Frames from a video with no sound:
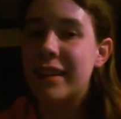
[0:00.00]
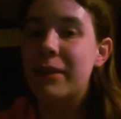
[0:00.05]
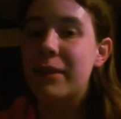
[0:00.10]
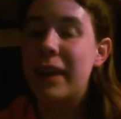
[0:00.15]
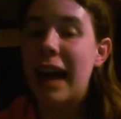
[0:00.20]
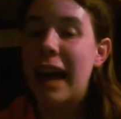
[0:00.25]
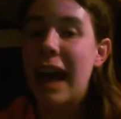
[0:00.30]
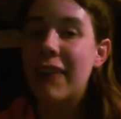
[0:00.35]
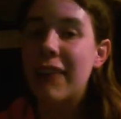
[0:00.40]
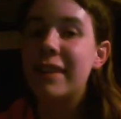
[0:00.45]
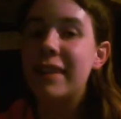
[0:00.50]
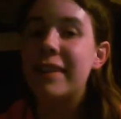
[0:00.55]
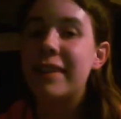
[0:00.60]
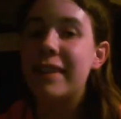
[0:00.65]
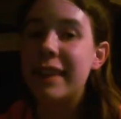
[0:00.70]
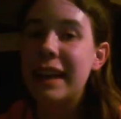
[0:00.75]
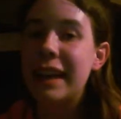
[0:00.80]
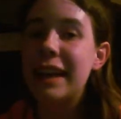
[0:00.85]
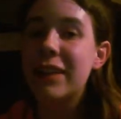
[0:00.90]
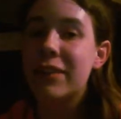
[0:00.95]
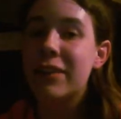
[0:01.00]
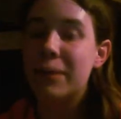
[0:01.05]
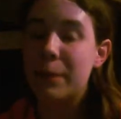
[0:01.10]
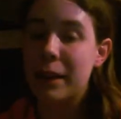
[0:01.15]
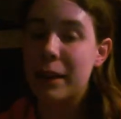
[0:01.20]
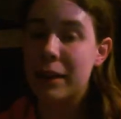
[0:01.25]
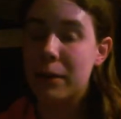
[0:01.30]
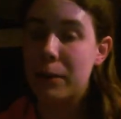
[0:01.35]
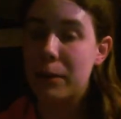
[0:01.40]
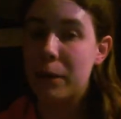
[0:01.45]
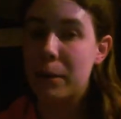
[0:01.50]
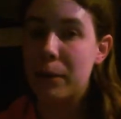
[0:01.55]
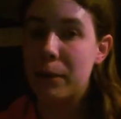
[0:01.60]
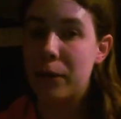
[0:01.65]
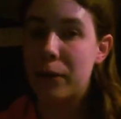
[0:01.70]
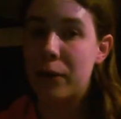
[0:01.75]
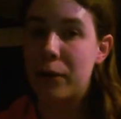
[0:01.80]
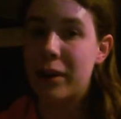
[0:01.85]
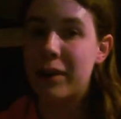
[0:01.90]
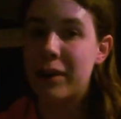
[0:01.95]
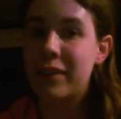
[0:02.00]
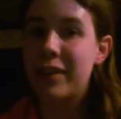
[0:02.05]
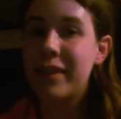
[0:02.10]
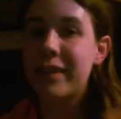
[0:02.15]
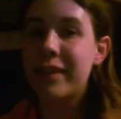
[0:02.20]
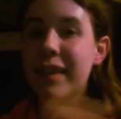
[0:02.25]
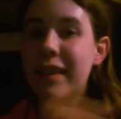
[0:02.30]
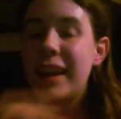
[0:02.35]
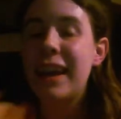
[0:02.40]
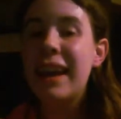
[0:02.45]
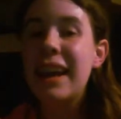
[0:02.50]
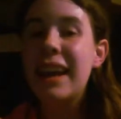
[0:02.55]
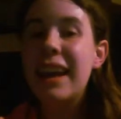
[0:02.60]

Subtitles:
that we haven't seen from either one before. It's just,